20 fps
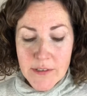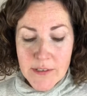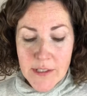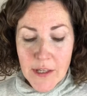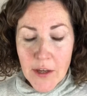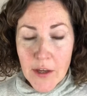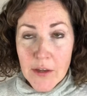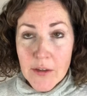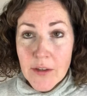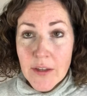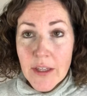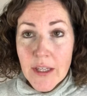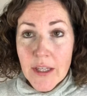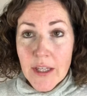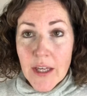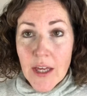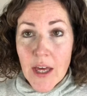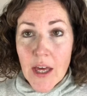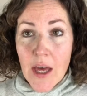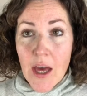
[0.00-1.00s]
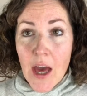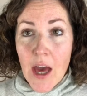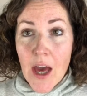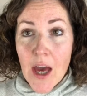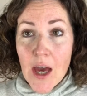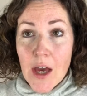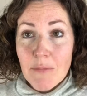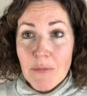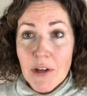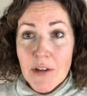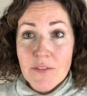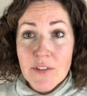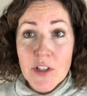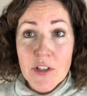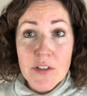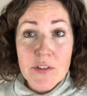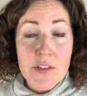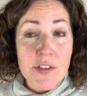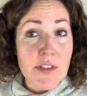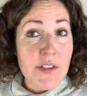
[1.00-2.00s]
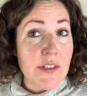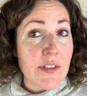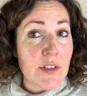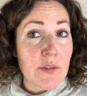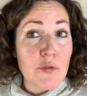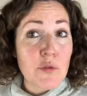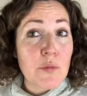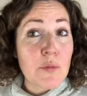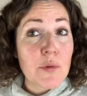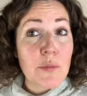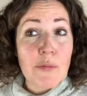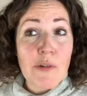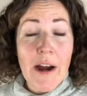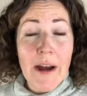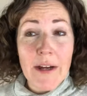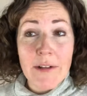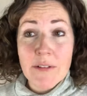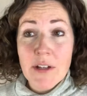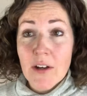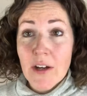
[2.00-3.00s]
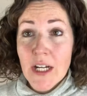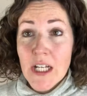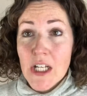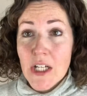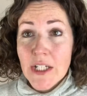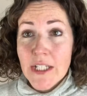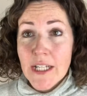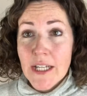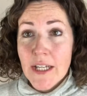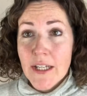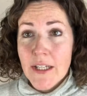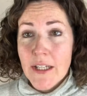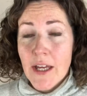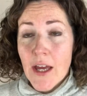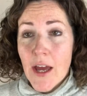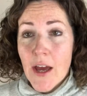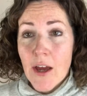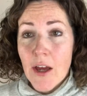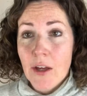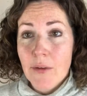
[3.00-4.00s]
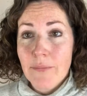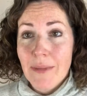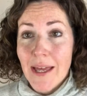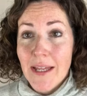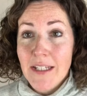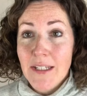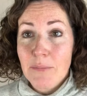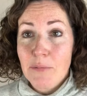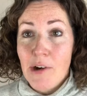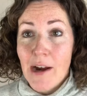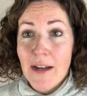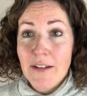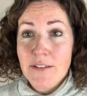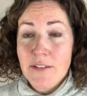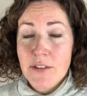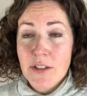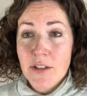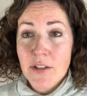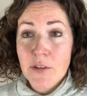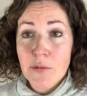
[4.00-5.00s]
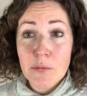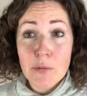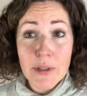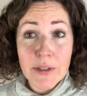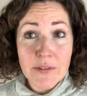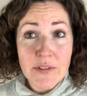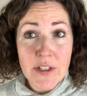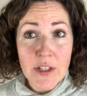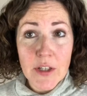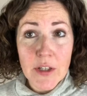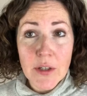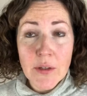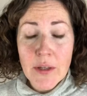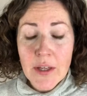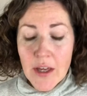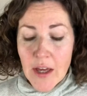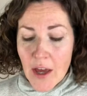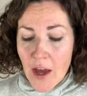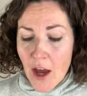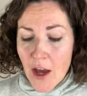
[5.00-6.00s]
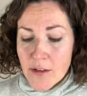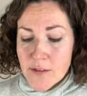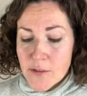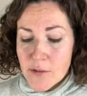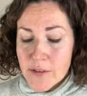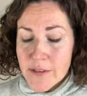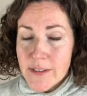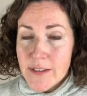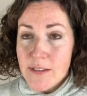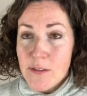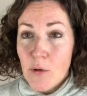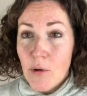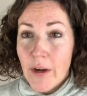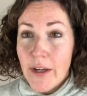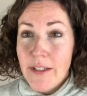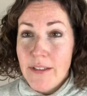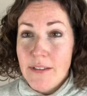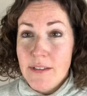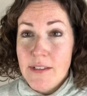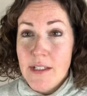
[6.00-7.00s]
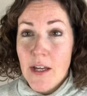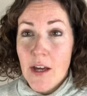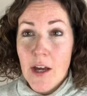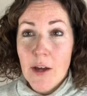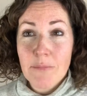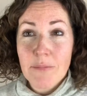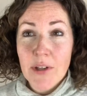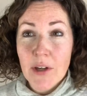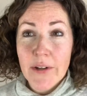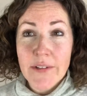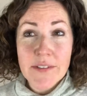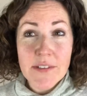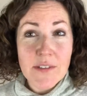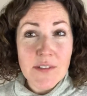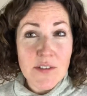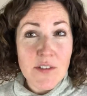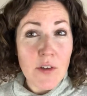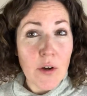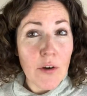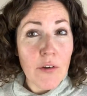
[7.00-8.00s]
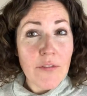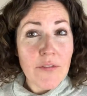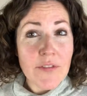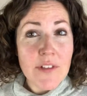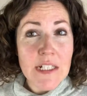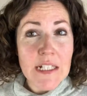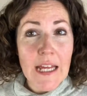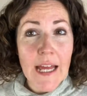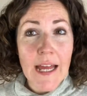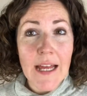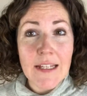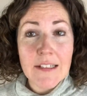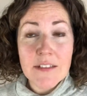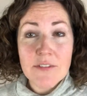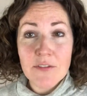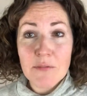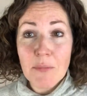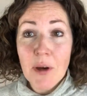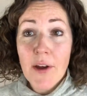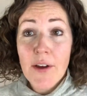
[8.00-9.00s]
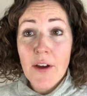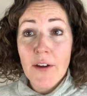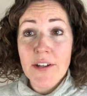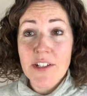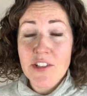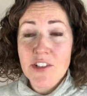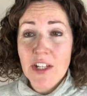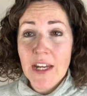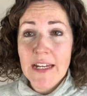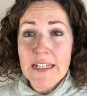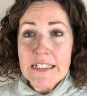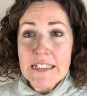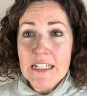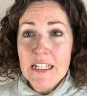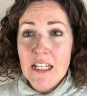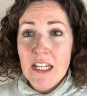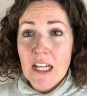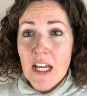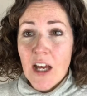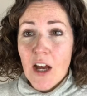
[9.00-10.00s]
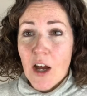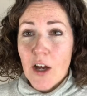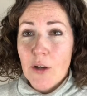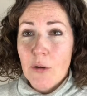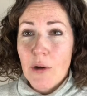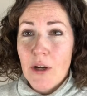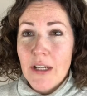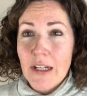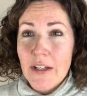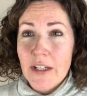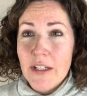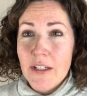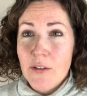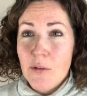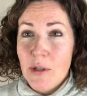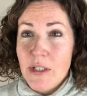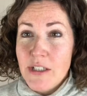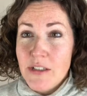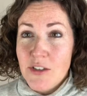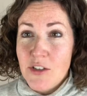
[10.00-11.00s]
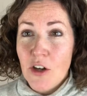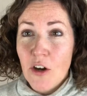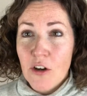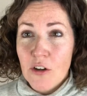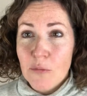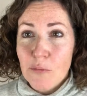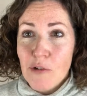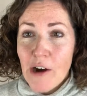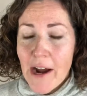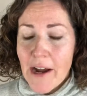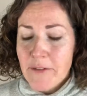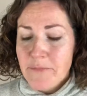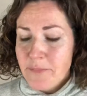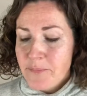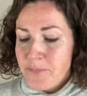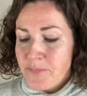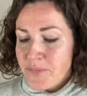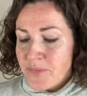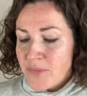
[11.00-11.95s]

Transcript: So I've used just a normal brown eyeliner, any brand will do, as long as it's quite nice and soft. And for my eye shade, I quite like quite a dark brown.